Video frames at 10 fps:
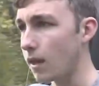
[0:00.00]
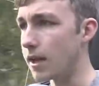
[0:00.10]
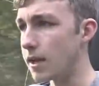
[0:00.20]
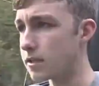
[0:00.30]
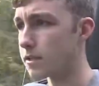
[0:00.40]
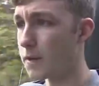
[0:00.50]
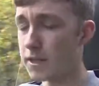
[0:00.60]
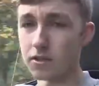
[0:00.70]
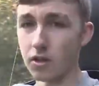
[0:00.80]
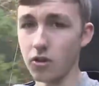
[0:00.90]
is
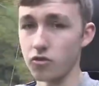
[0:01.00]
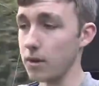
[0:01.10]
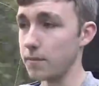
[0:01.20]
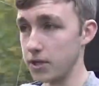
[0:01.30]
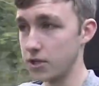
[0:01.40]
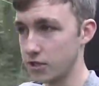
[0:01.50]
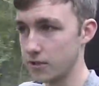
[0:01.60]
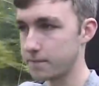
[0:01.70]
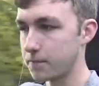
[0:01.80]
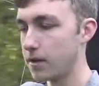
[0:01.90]
personal contract
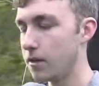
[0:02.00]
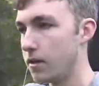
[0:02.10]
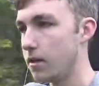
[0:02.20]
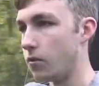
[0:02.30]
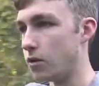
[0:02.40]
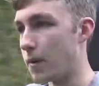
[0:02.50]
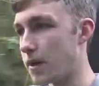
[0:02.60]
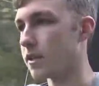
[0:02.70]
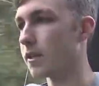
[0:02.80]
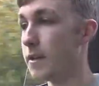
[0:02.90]
purchase, which
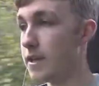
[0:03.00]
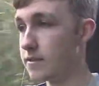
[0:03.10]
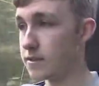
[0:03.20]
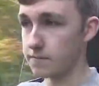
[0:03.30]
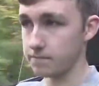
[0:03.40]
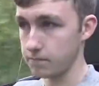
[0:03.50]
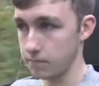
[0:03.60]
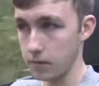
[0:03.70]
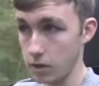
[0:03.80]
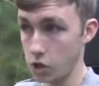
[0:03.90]
basically means
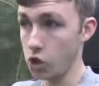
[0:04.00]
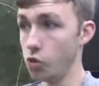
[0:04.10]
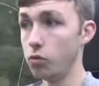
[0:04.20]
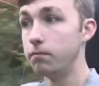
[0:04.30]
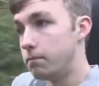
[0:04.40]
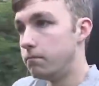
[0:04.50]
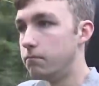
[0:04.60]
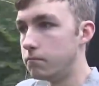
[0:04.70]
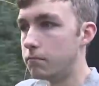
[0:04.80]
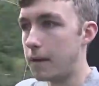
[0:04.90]
you
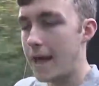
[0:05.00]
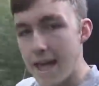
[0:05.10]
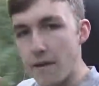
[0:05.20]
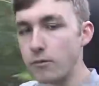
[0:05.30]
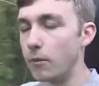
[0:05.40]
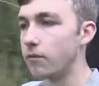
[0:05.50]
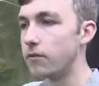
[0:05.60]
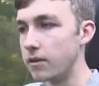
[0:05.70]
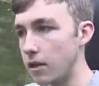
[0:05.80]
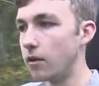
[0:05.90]
pay every month,
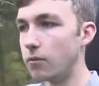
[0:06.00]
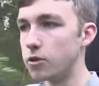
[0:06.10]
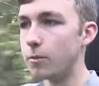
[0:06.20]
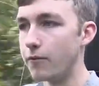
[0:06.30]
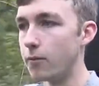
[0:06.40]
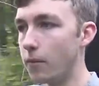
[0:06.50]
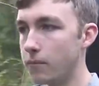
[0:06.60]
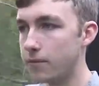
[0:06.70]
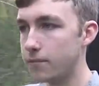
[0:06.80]
a lump sum every month.